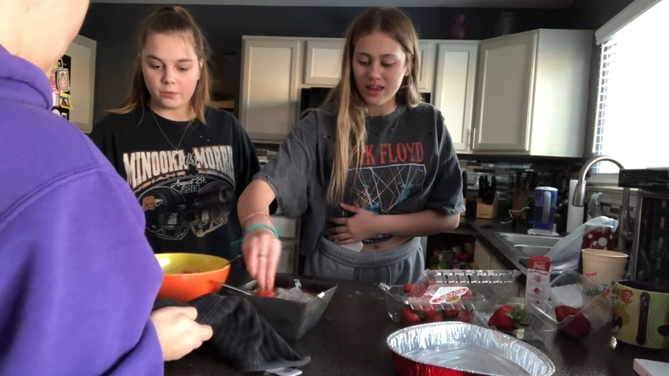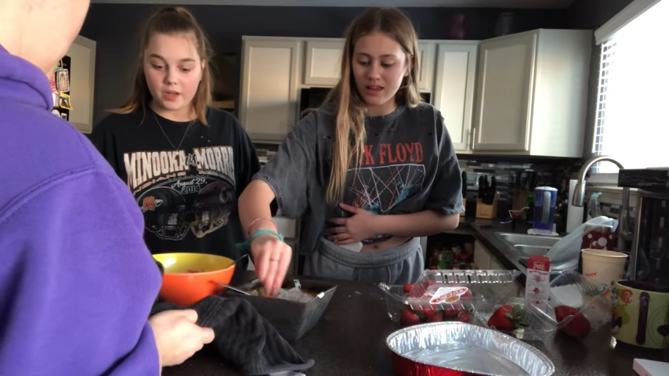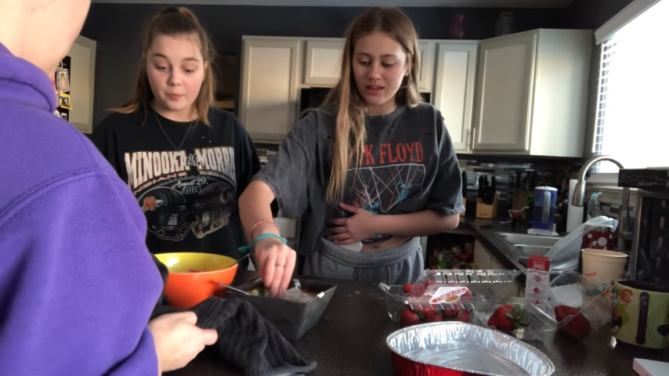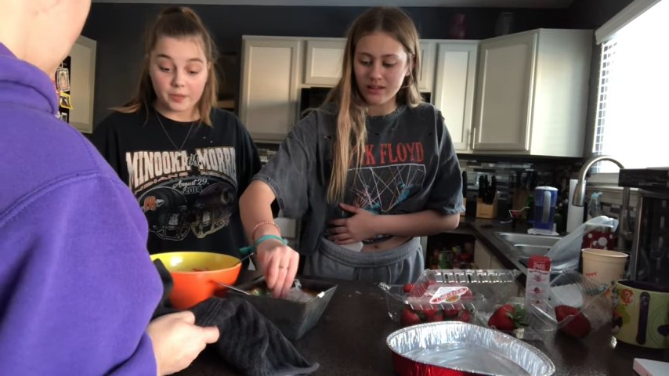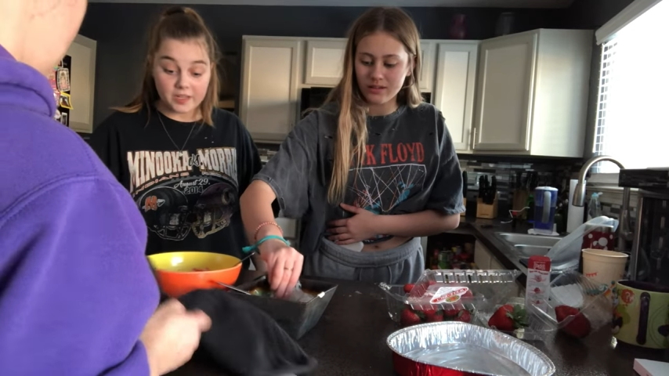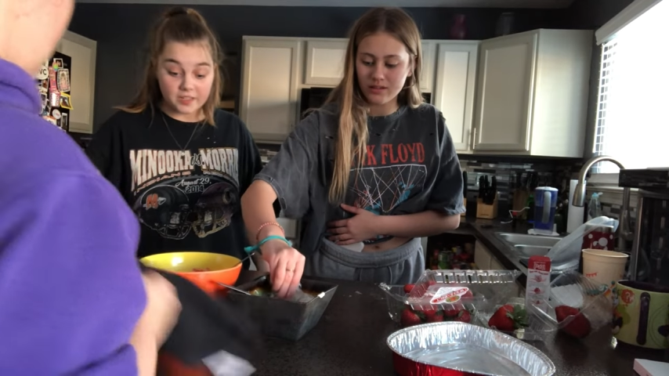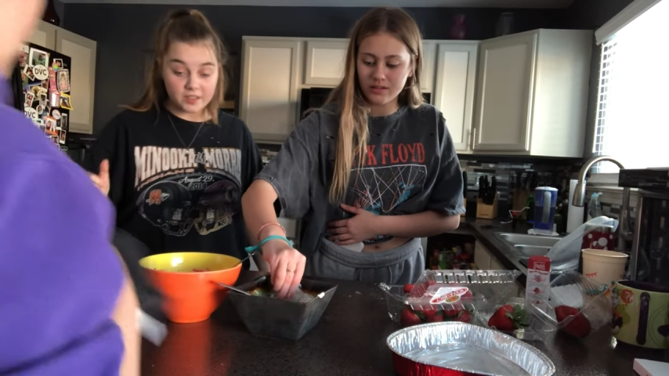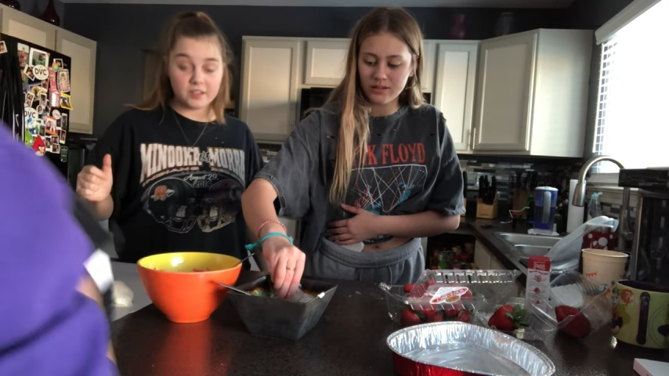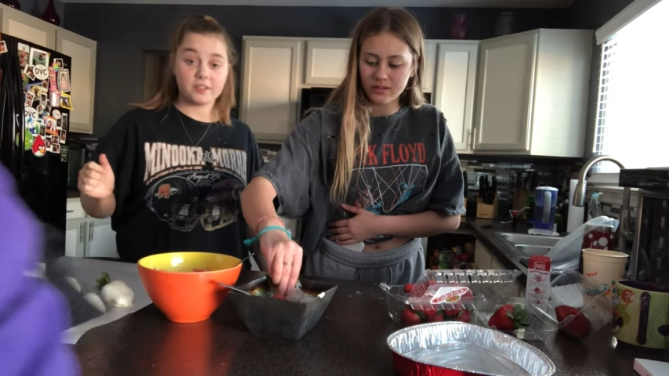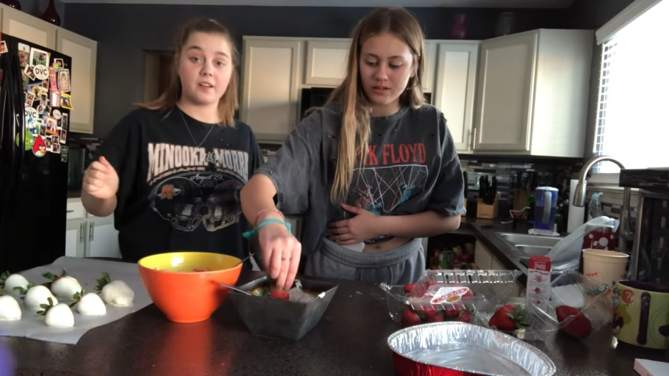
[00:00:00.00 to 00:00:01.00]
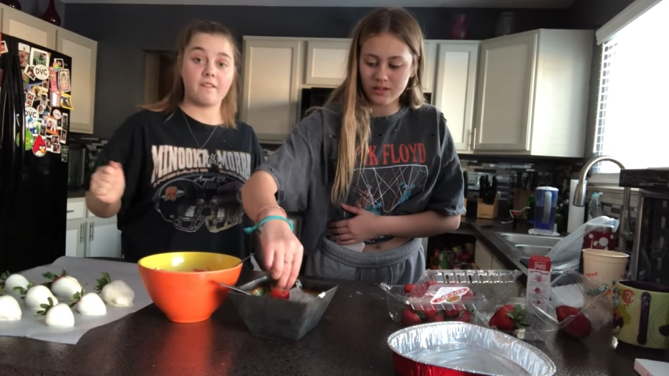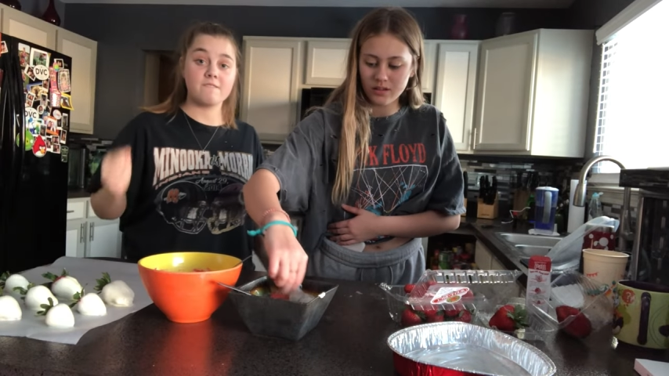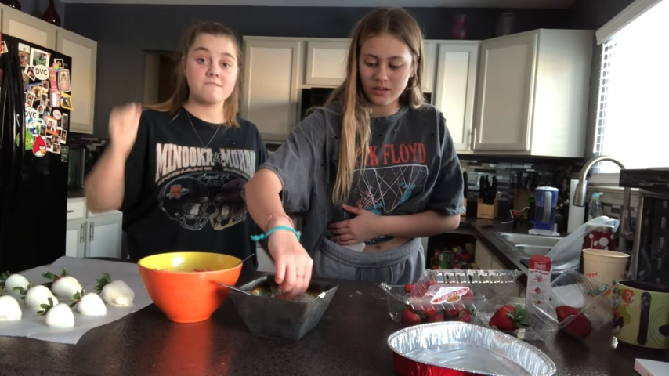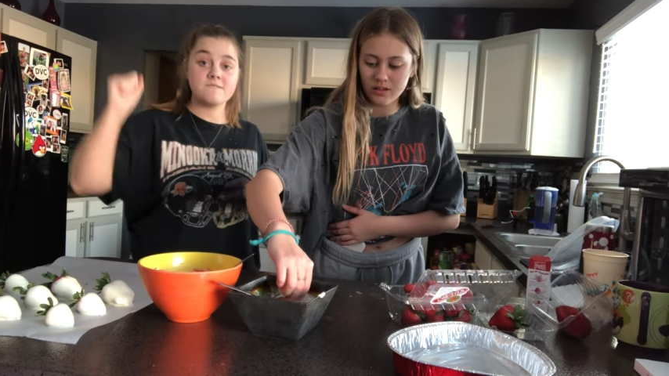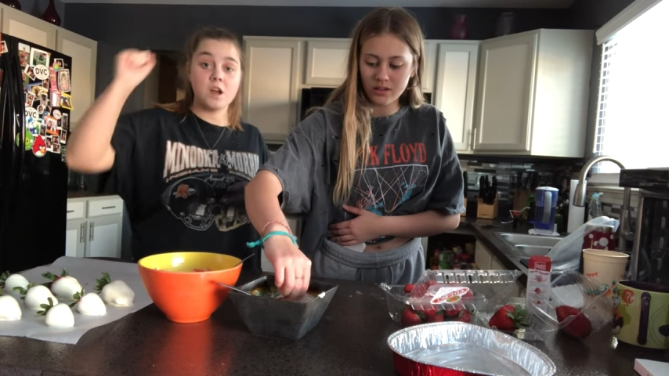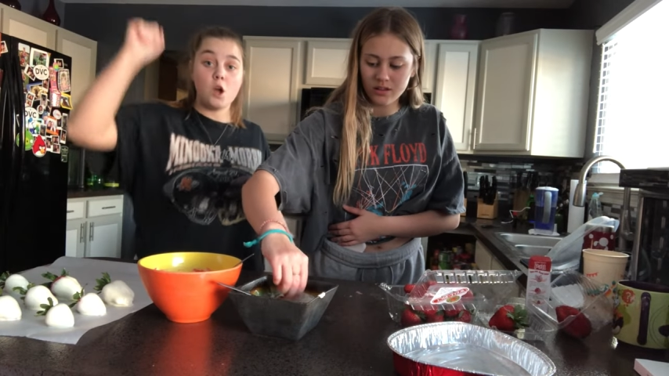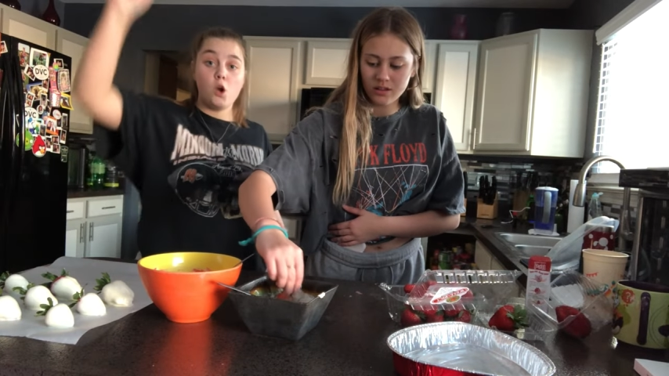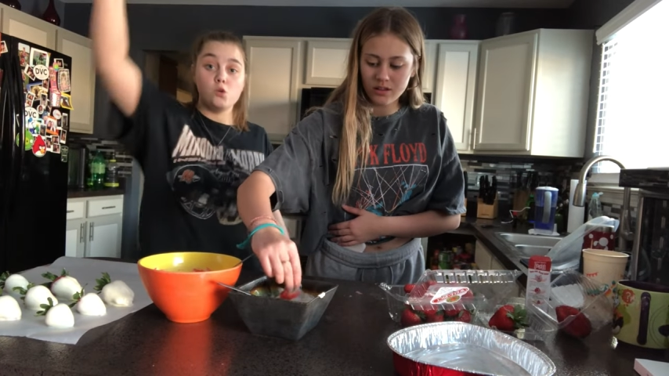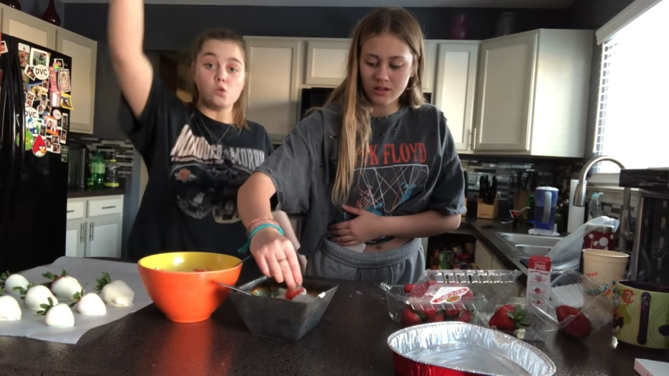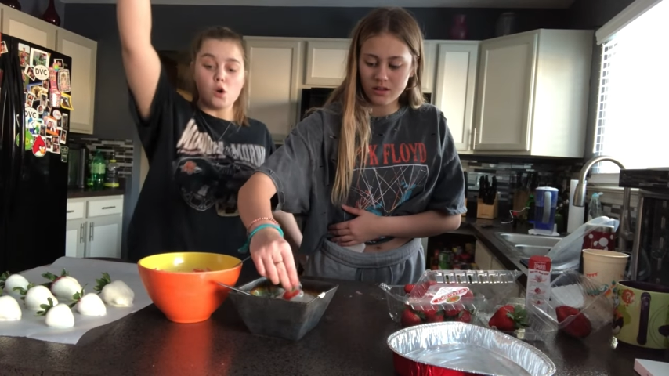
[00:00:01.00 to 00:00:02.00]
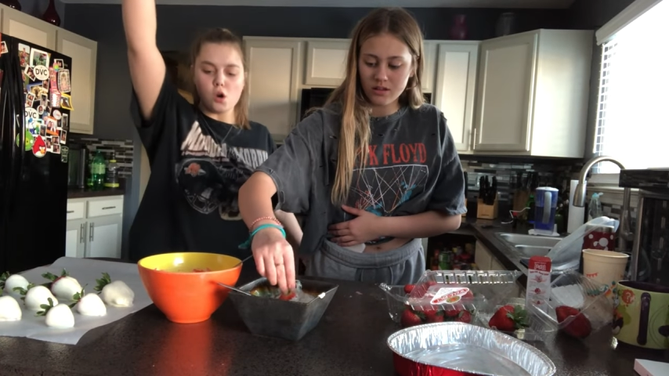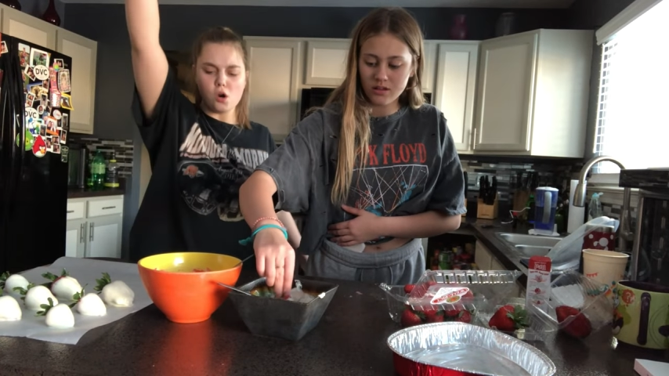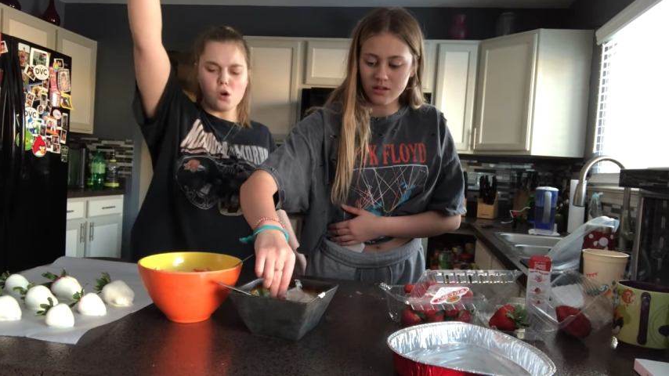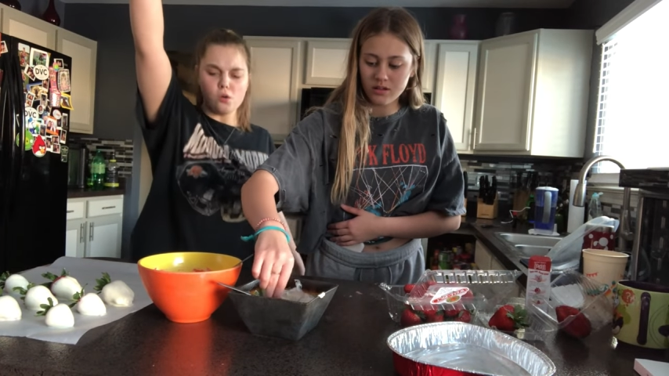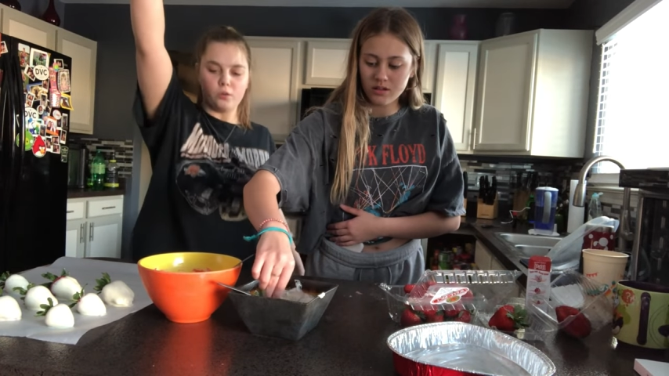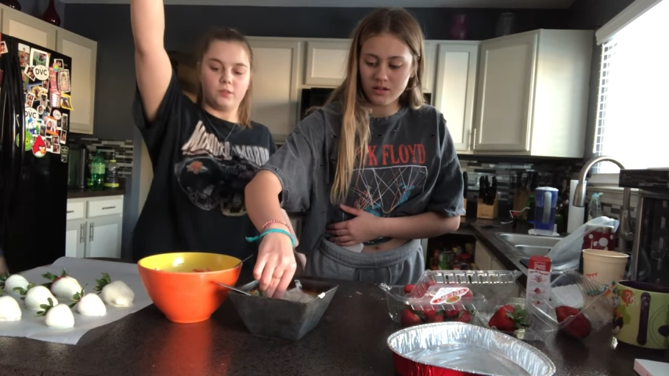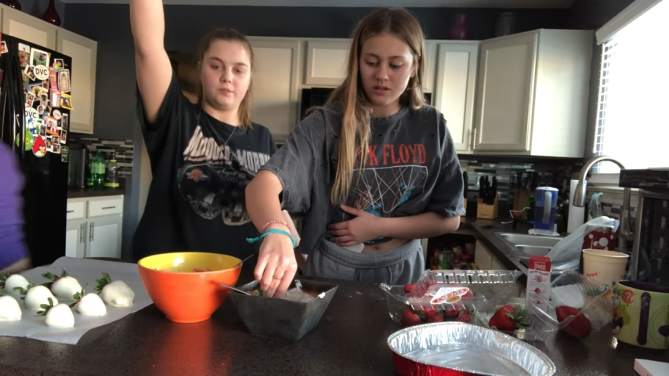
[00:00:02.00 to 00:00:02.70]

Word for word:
Speaker 1: We got pink? Yes, it worked. Woo!